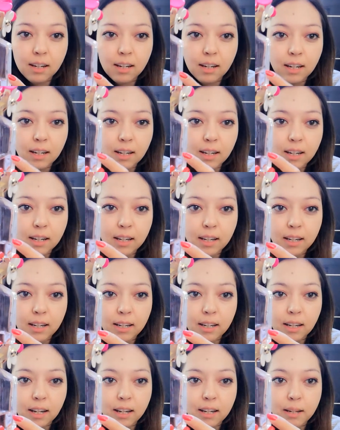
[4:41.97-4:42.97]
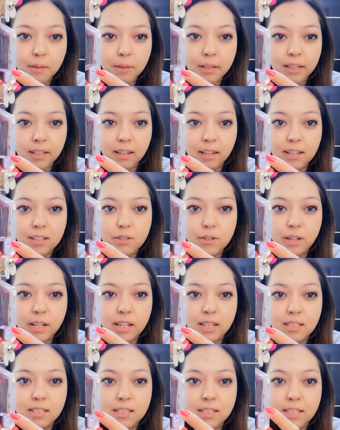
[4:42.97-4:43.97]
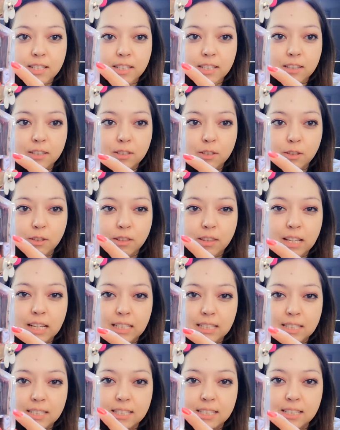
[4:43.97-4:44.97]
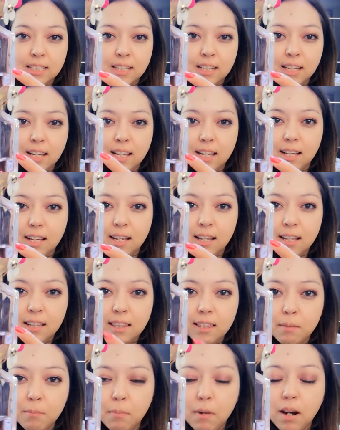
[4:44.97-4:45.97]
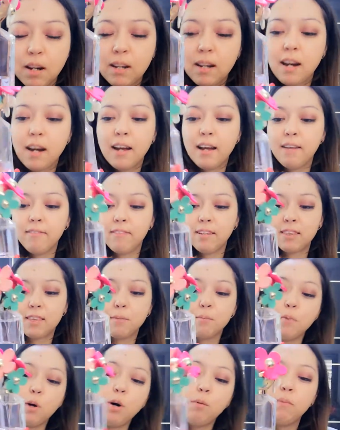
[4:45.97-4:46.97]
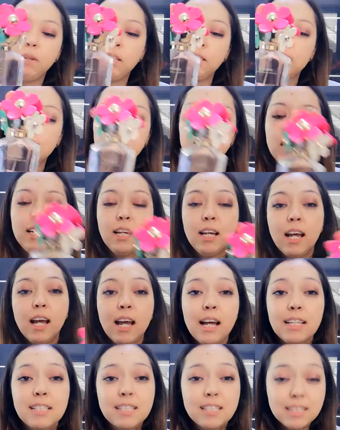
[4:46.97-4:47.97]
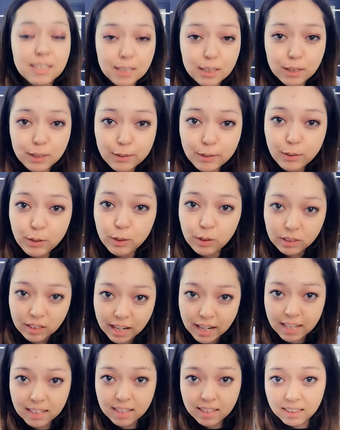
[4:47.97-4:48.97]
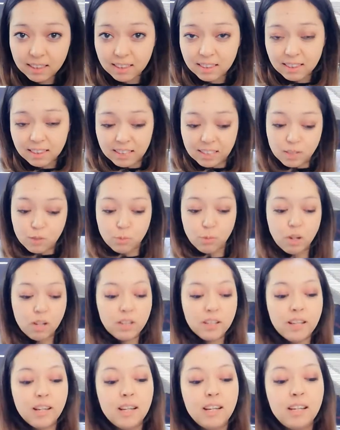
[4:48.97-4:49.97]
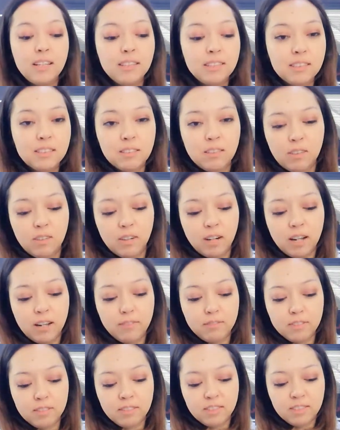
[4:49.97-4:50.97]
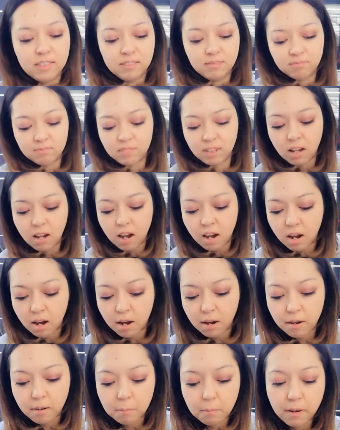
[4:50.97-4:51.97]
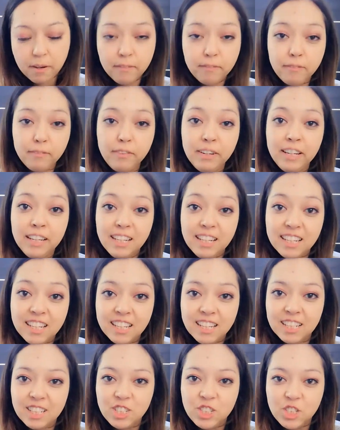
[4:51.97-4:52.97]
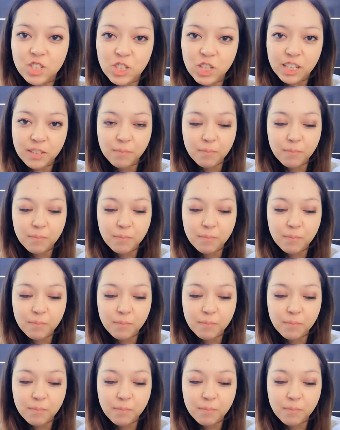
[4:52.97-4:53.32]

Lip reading: I am here, as you can see. So that's the mark I have at the moment. I still do like this one, and I have to see, my feet it itchy.